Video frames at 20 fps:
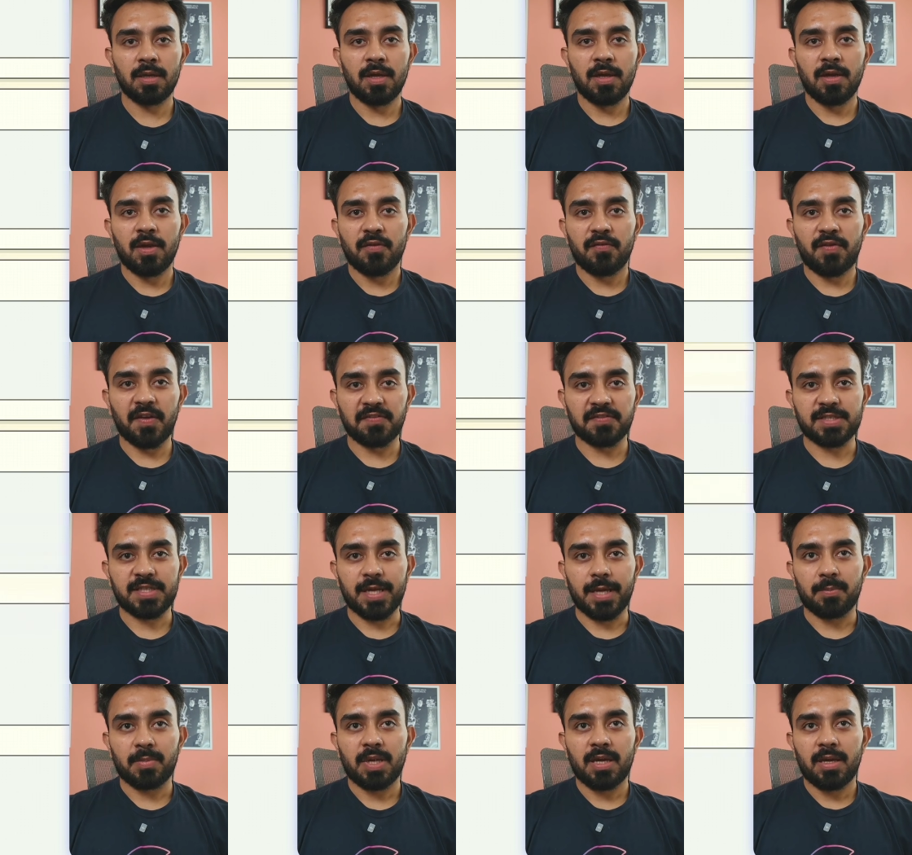Fifth
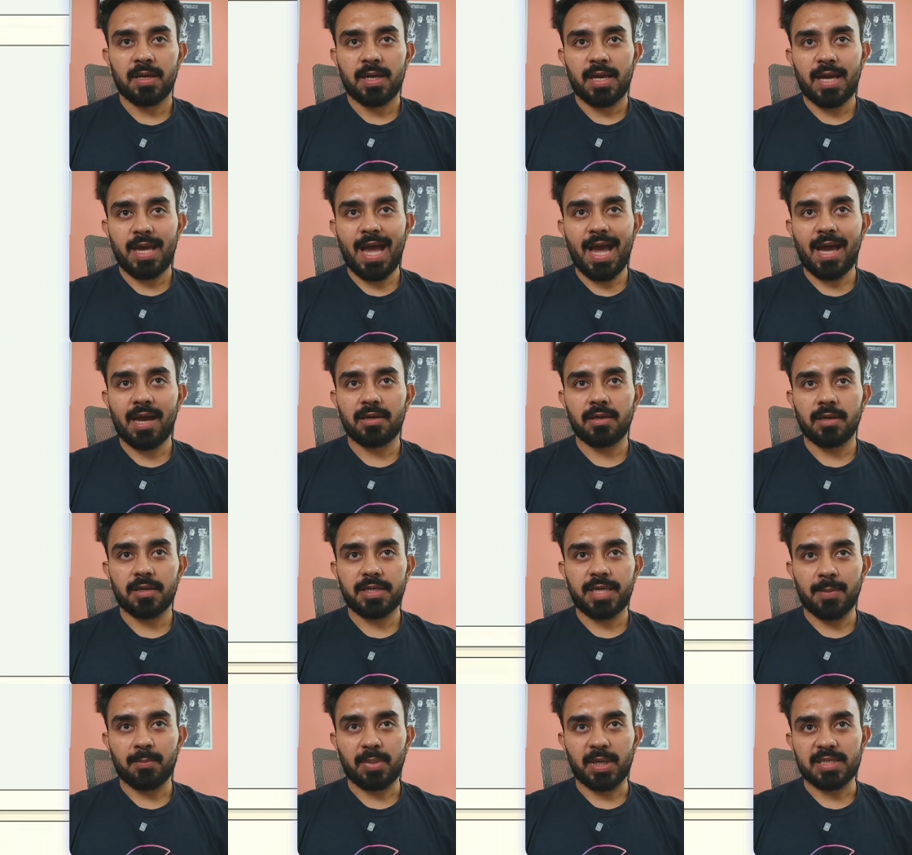step, add
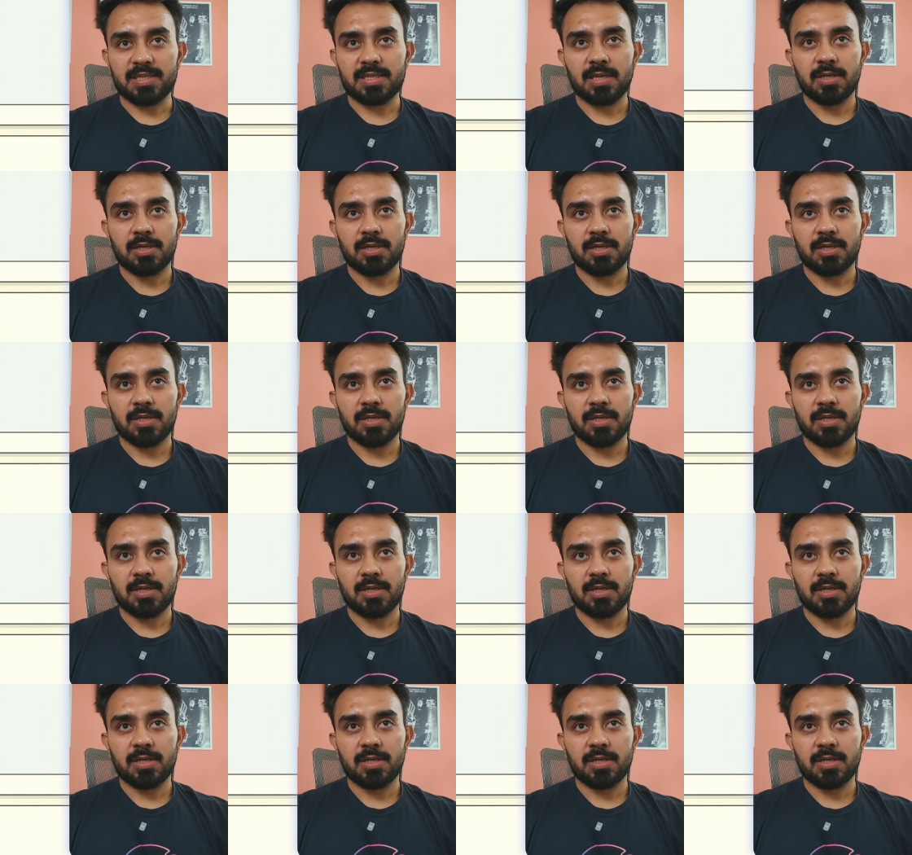templates.